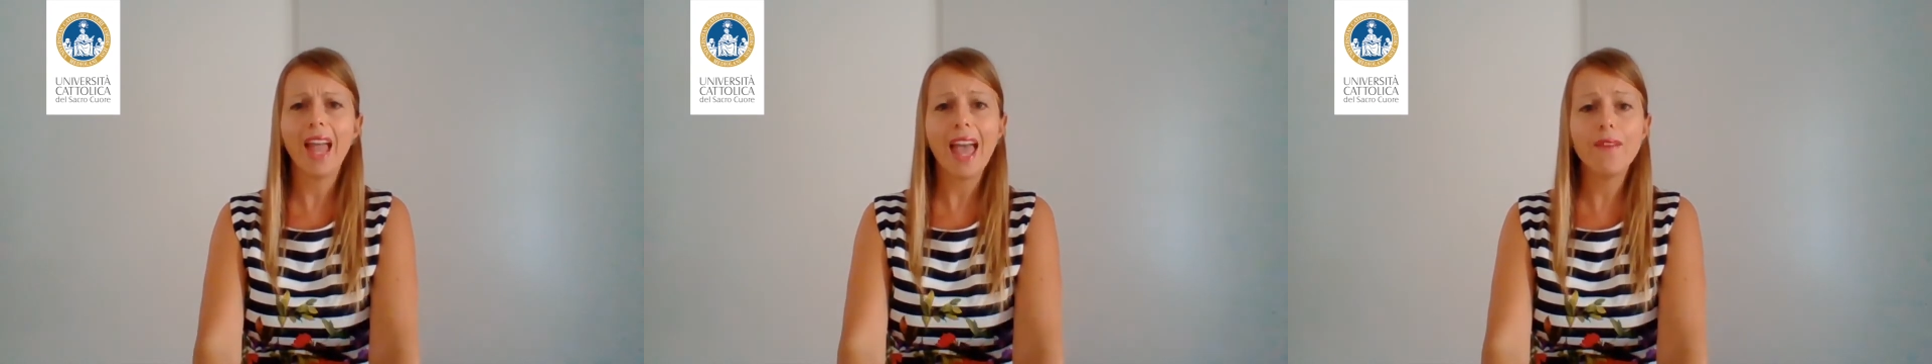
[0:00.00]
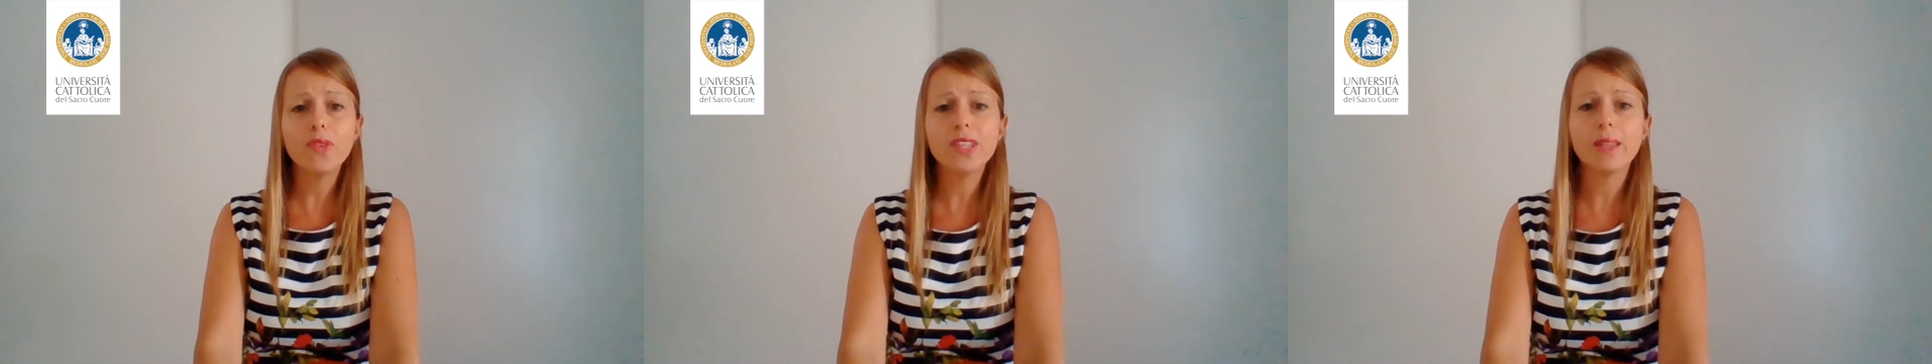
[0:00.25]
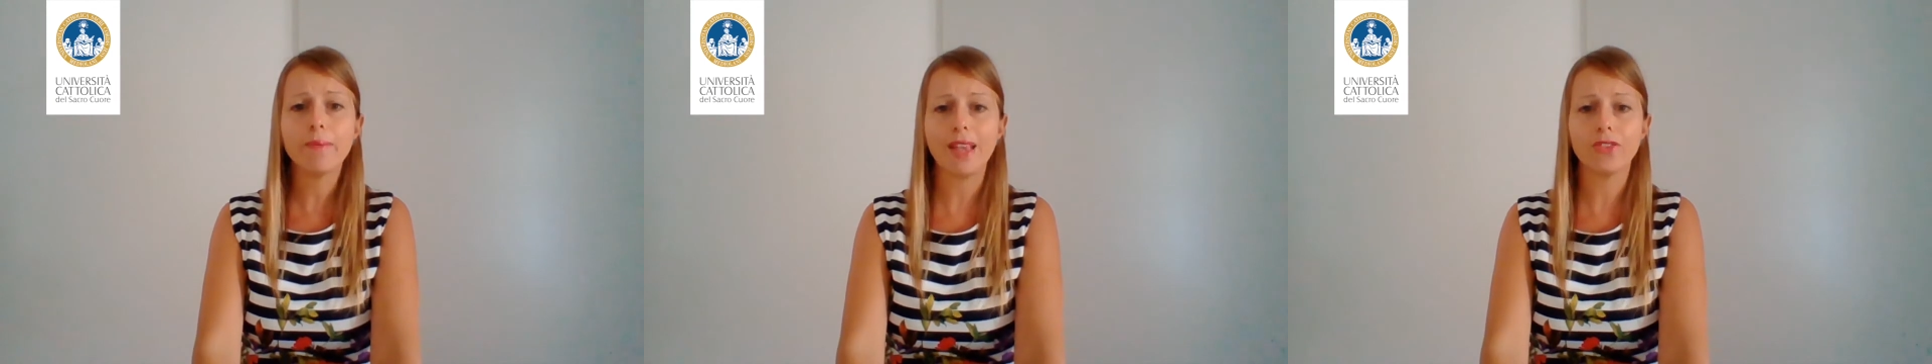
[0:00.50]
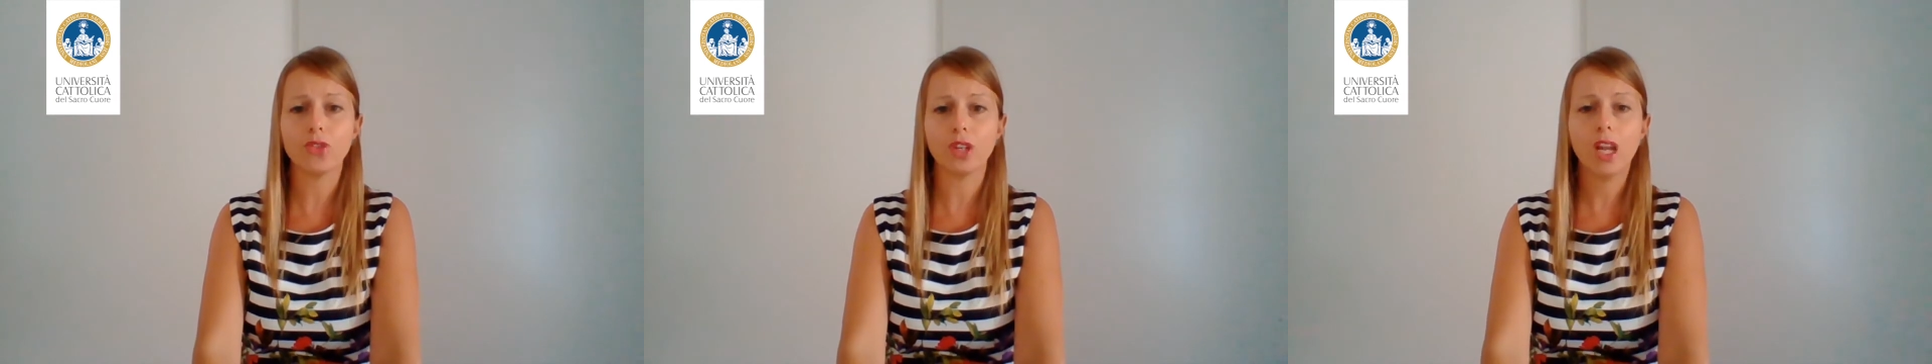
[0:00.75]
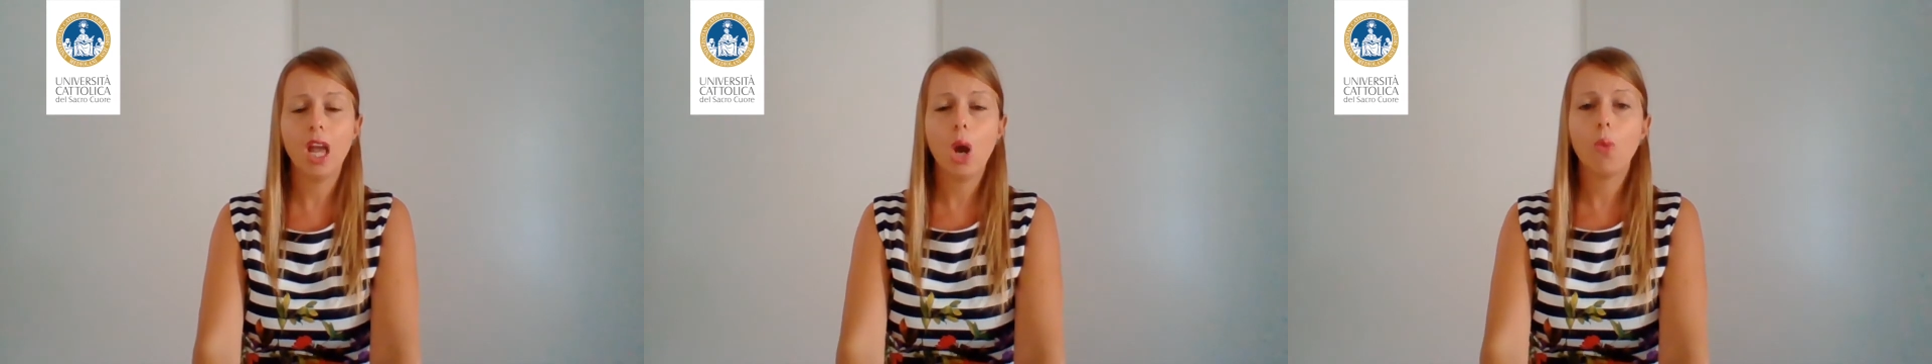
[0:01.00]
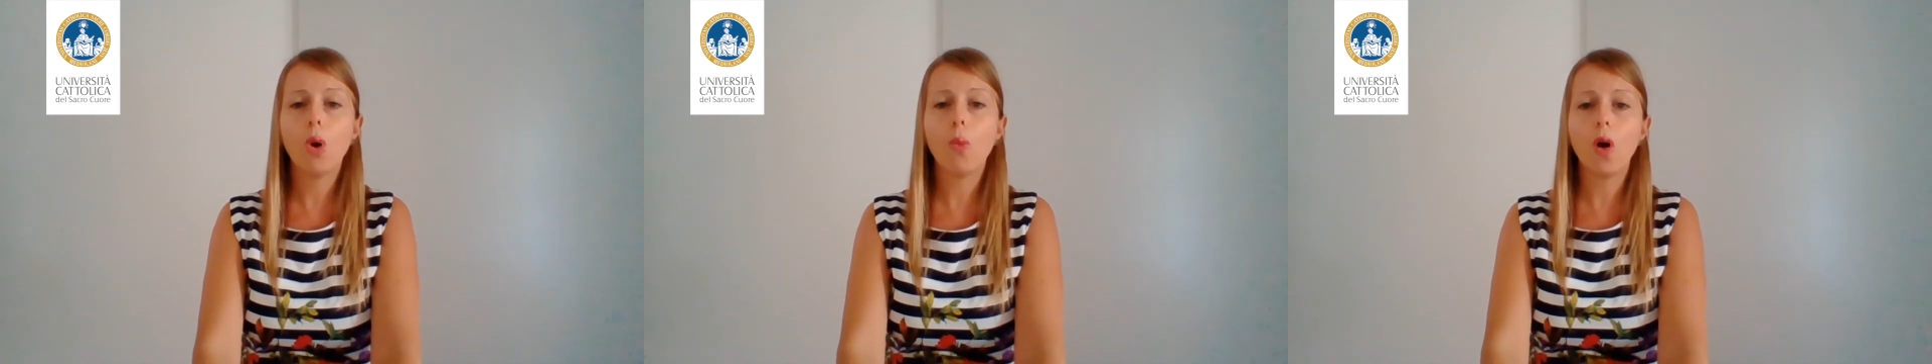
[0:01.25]
Every semester,
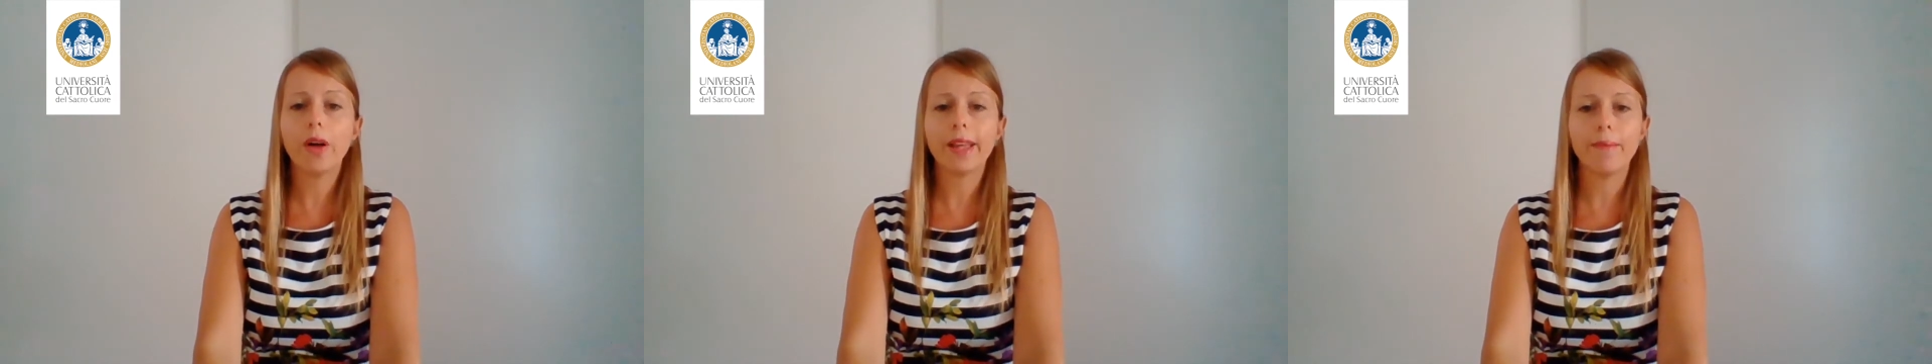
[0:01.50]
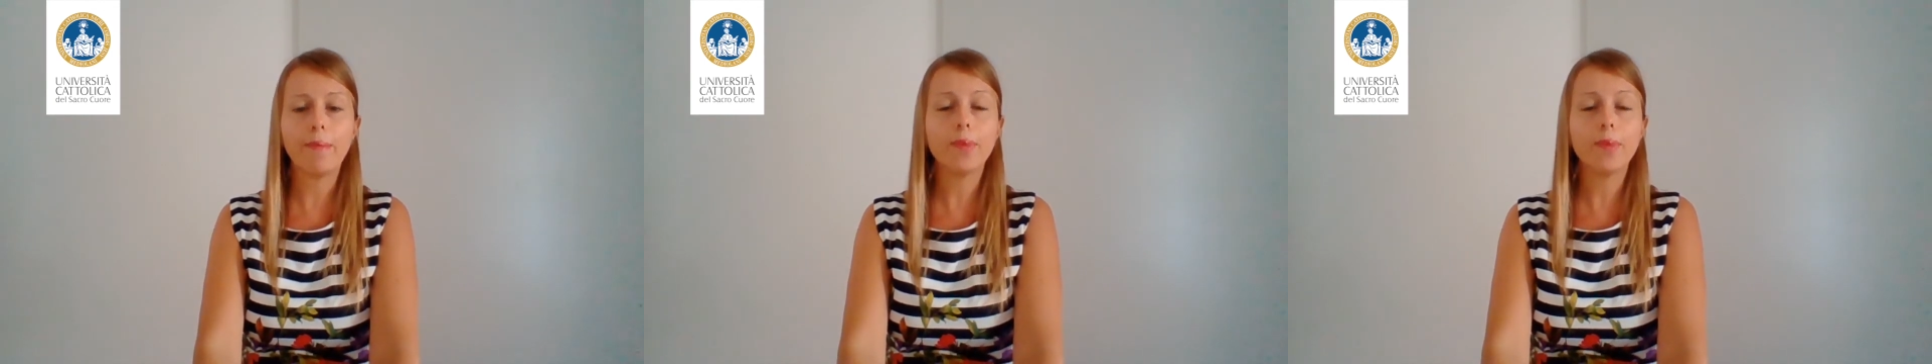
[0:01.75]
we'll welcome